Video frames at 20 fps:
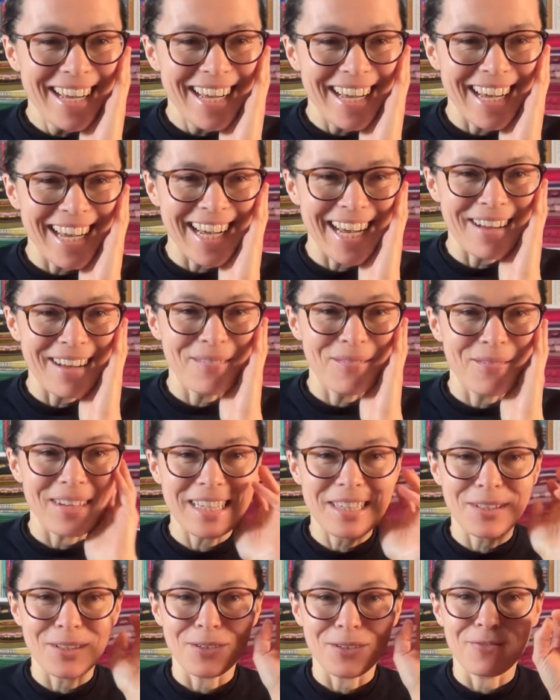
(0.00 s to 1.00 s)

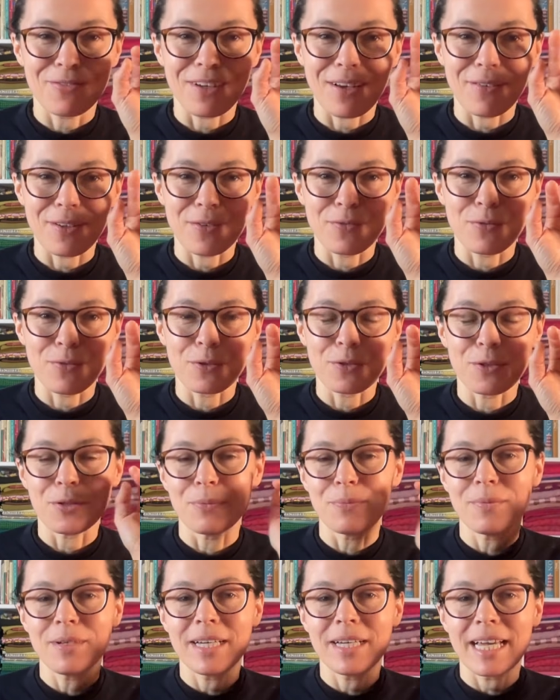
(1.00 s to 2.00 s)
That sort of feathered
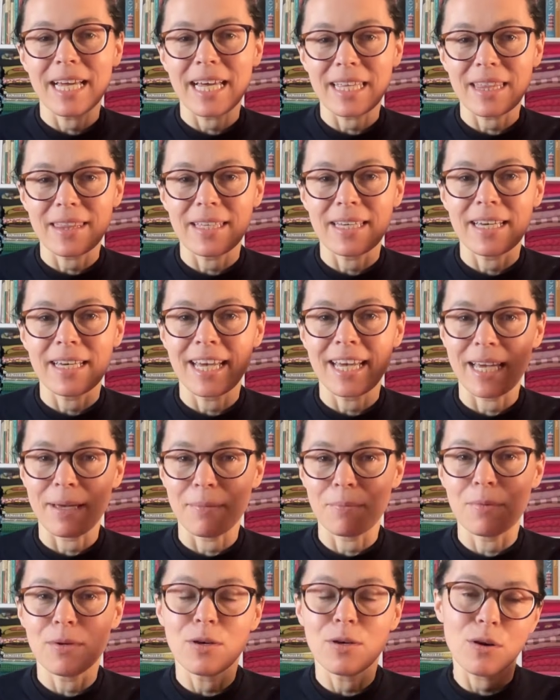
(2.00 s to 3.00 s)
volume at the
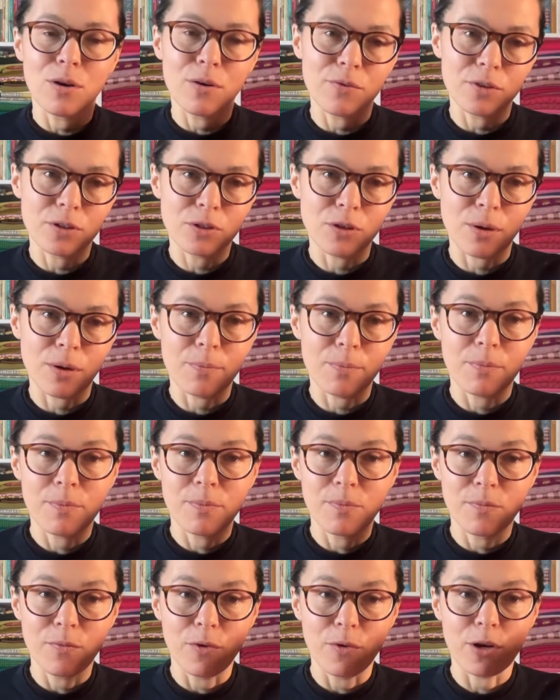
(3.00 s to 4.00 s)
hem of the top
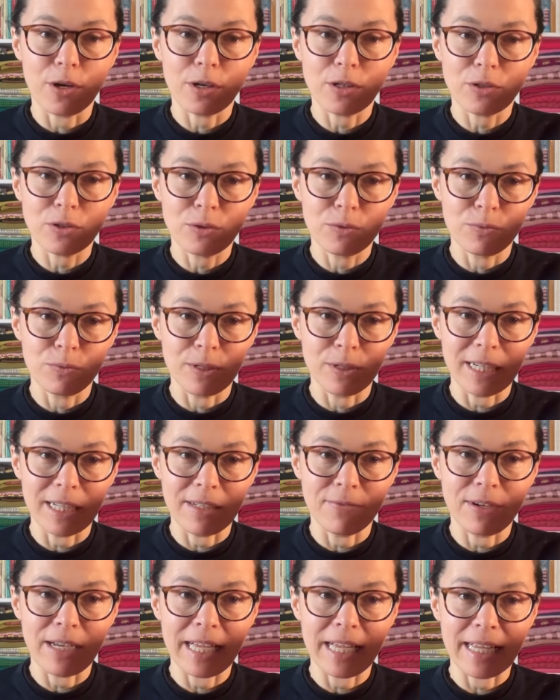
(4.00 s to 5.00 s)
works really
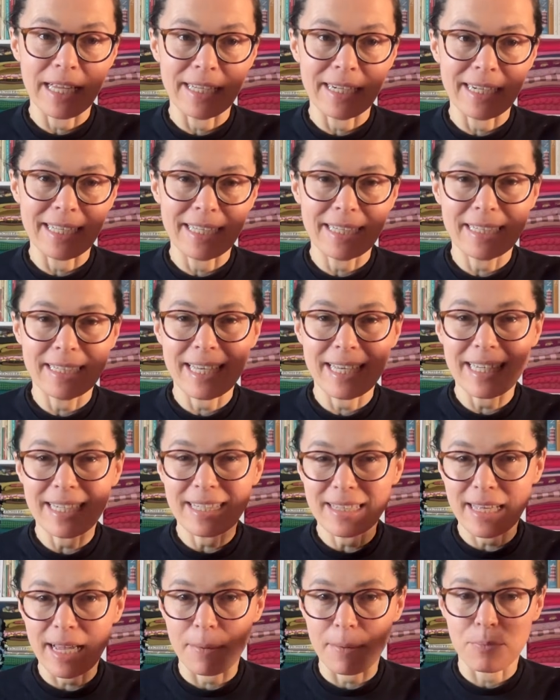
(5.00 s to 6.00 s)
well, and it
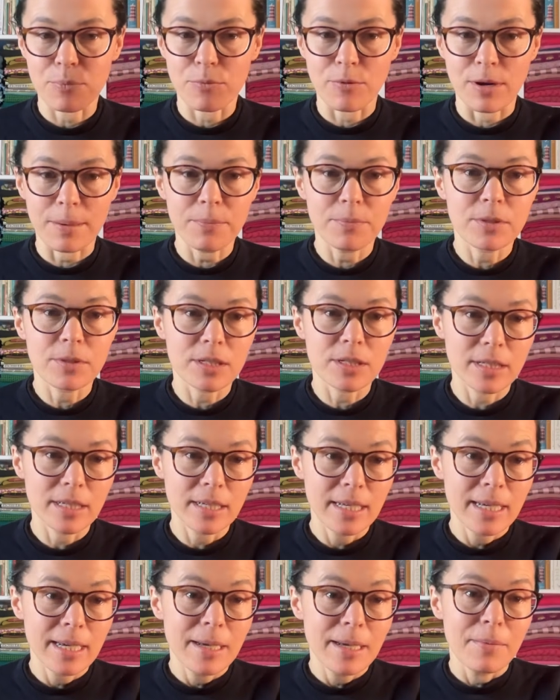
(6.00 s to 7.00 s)
isn't abrupt,
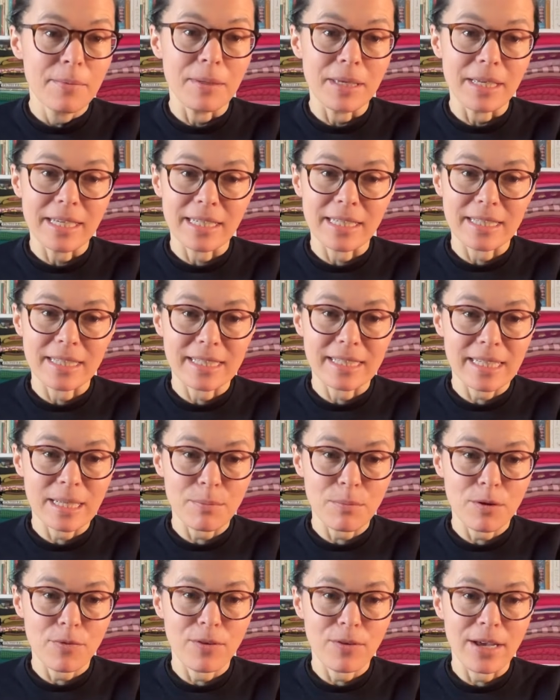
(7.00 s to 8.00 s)
because
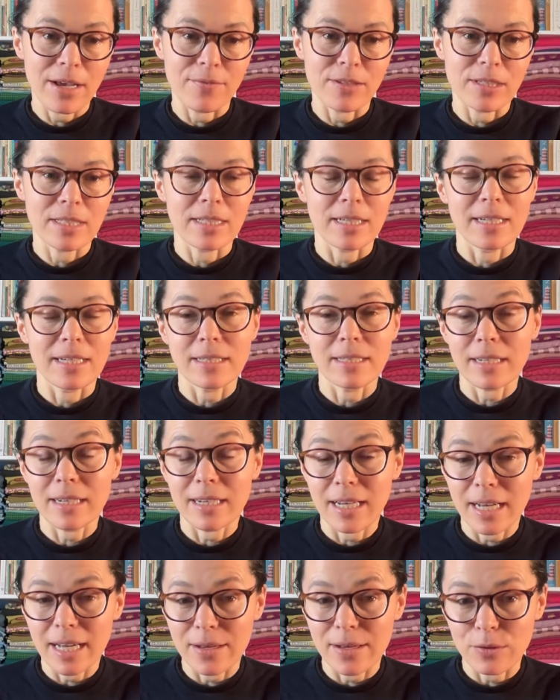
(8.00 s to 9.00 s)
some of the other styles
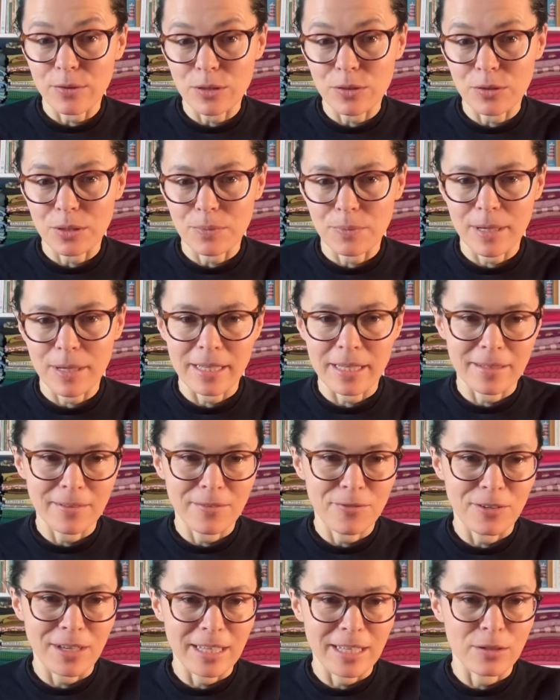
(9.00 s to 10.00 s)
I was not a
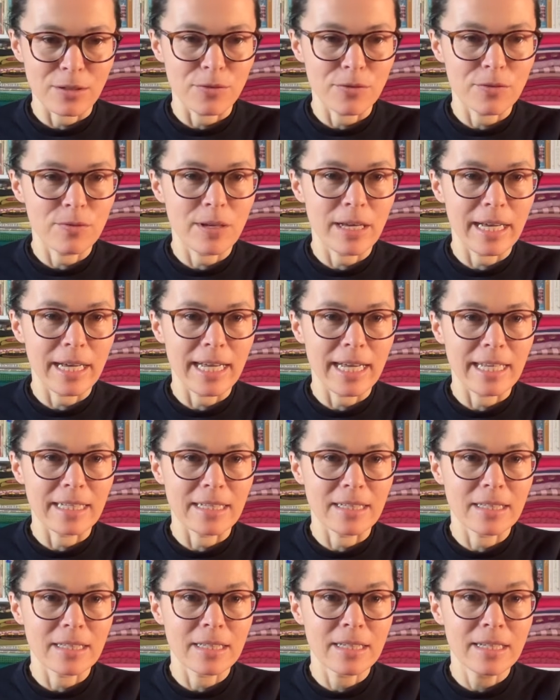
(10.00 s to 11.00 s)
fan of,
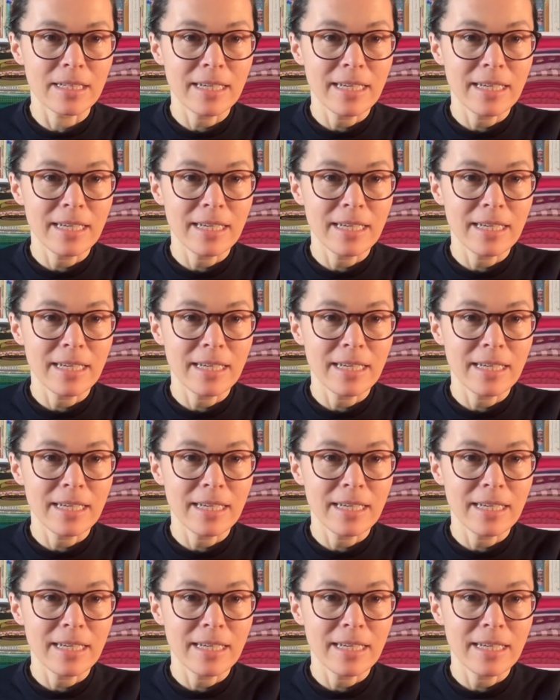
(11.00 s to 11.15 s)
and